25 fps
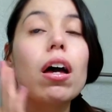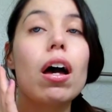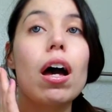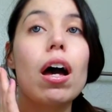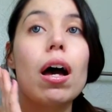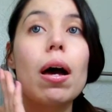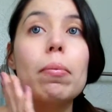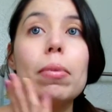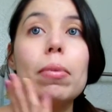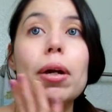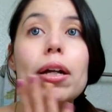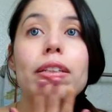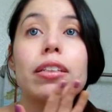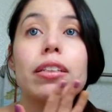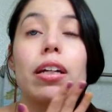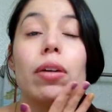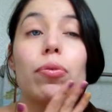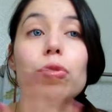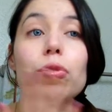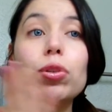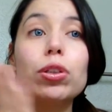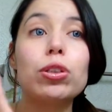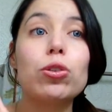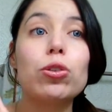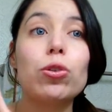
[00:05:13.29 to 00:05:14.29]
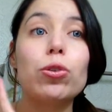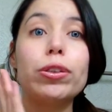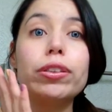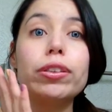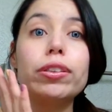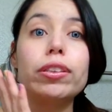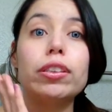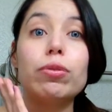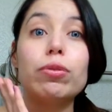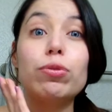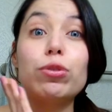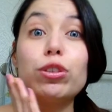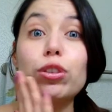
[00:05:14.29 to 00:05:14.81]
I definitely notice
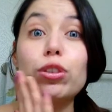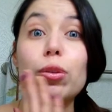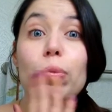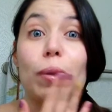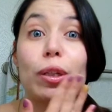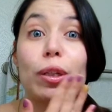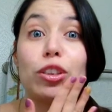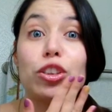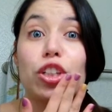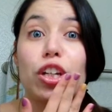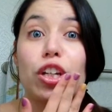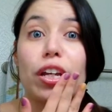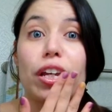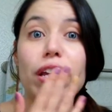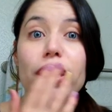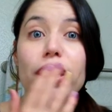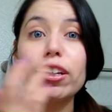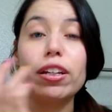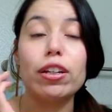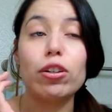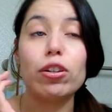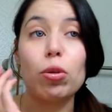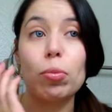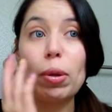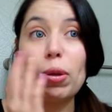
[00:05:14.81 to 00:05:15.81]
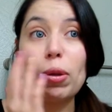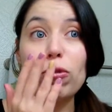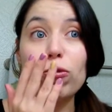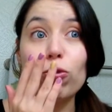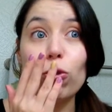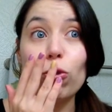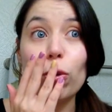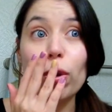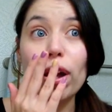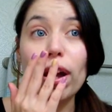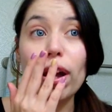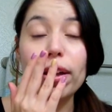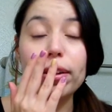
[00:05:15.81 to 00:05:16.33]
a difference on my chin and on my
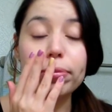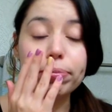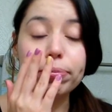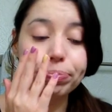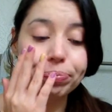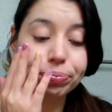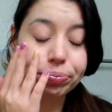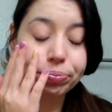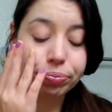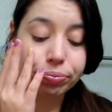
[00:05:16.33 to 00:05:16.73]
forehead.